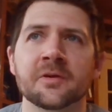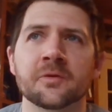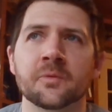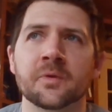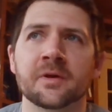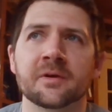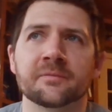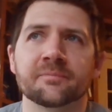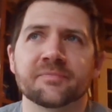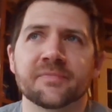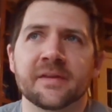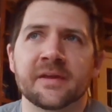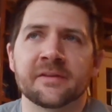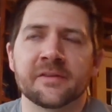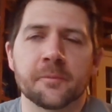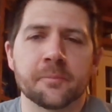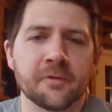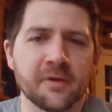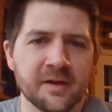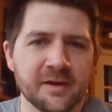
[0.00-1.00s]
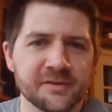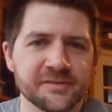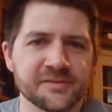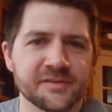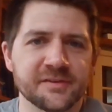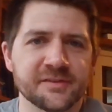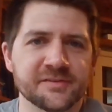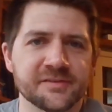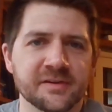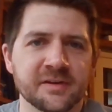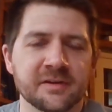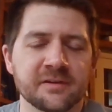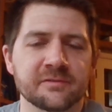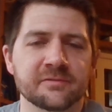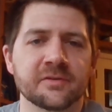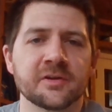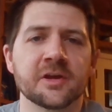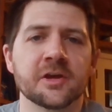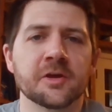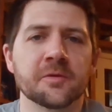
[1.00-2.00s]
Well, in the process
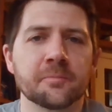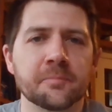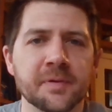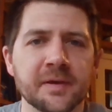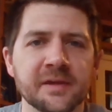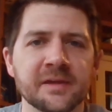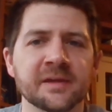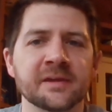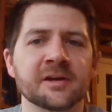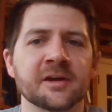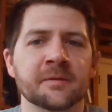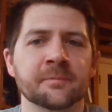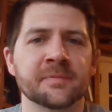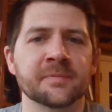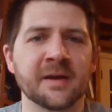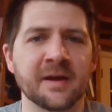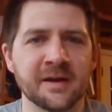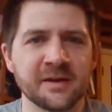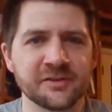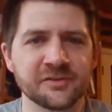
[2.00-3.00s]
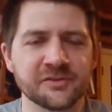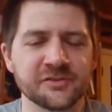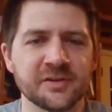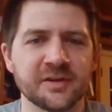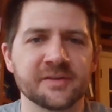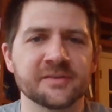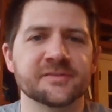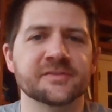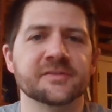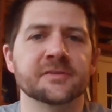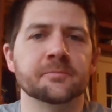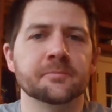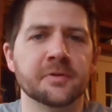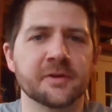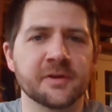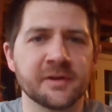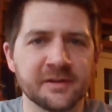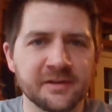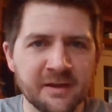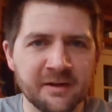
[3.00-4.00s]
of picking up the ice chest,
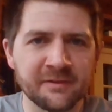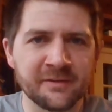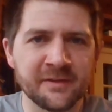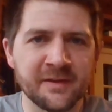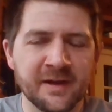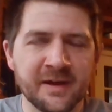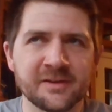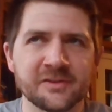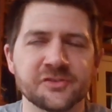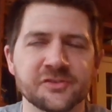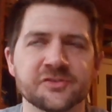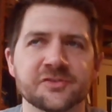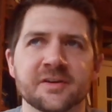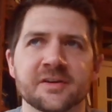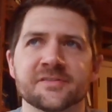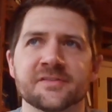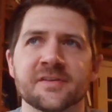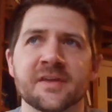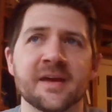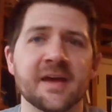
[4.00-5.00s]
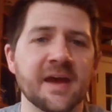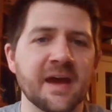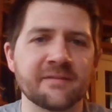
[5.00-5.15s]
putting down the ice chest,